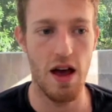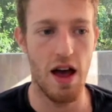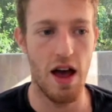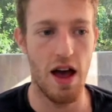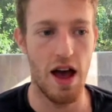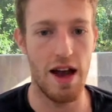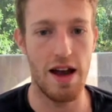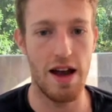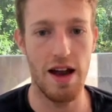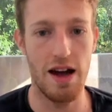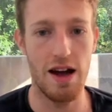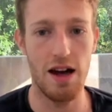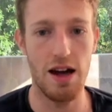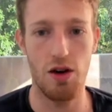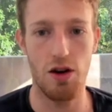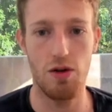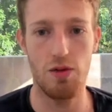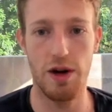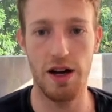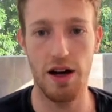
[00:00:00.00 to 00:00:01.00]
And
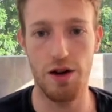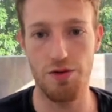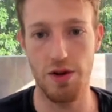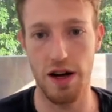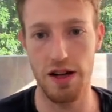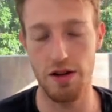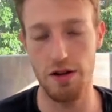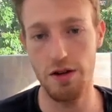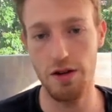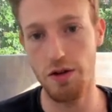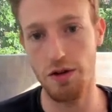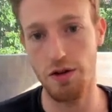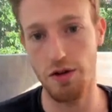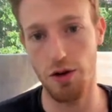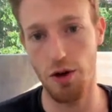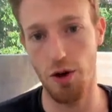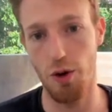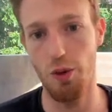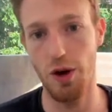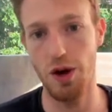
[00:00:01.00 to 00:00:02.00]
now, when I run
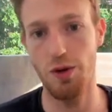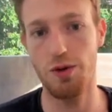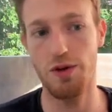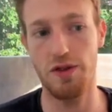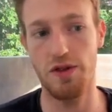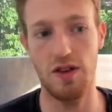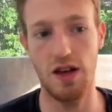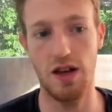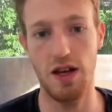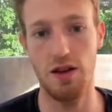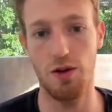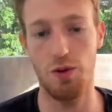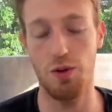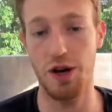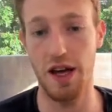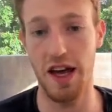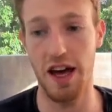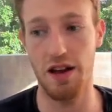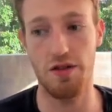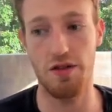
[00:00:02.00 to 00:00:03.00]
this, we will see that
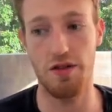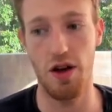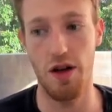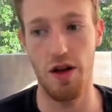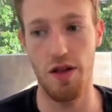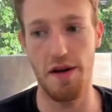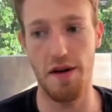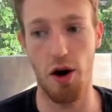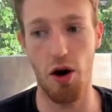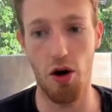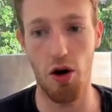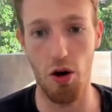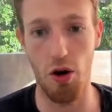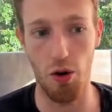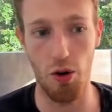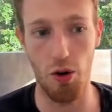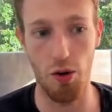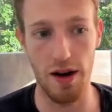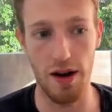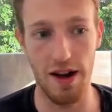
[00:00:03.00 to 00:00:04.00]
we get the
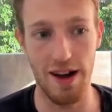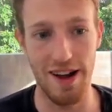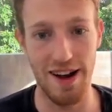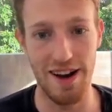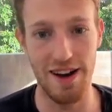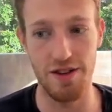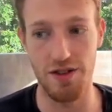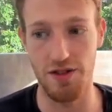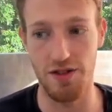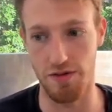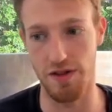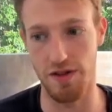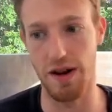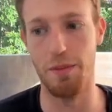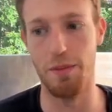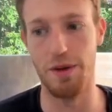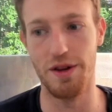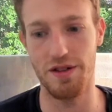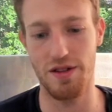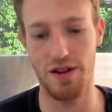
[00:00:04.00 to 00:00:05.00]
whole list of
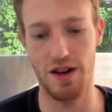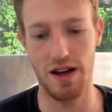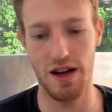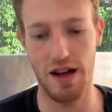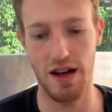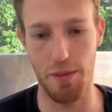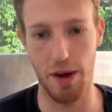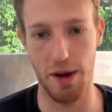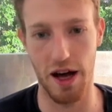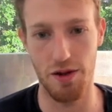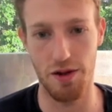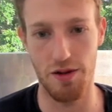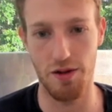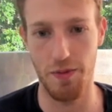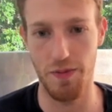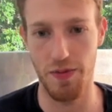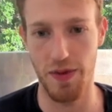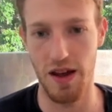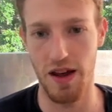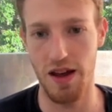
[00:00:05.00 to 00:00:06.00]
numbers coming out.
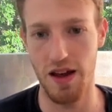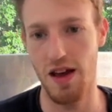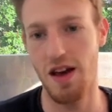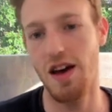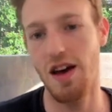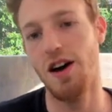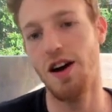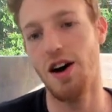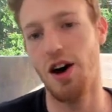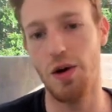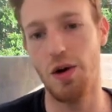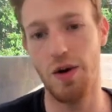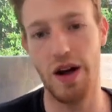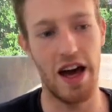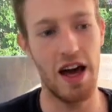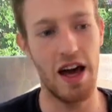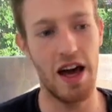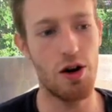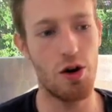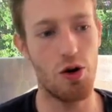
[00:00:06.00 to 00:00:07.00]

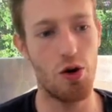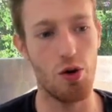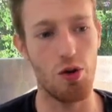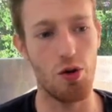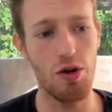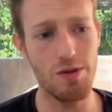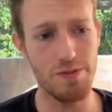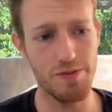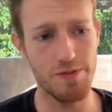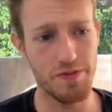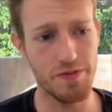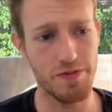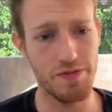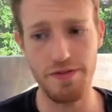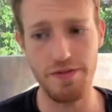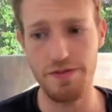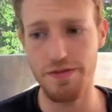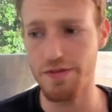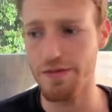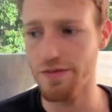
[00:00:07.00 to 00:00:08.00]
Okay, cool.
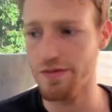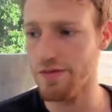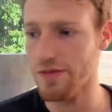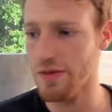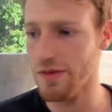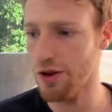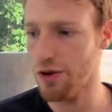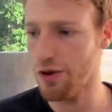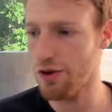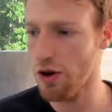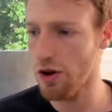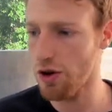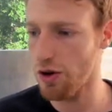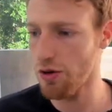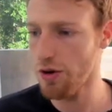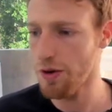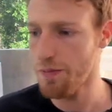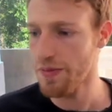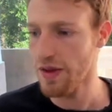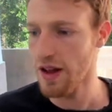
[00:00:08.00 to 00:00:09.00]

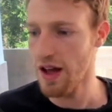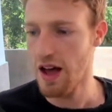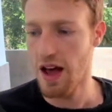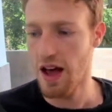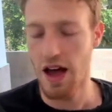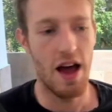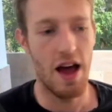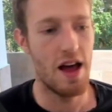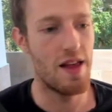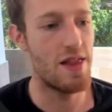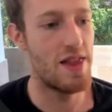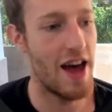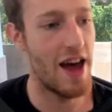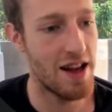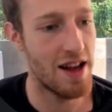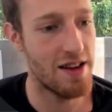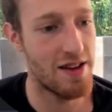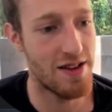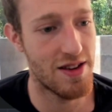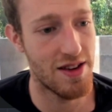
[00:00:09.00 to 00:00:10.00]
So
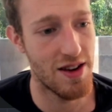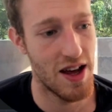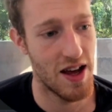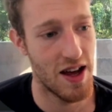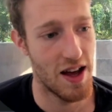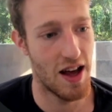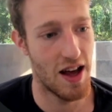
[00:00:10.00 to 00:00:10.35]
that's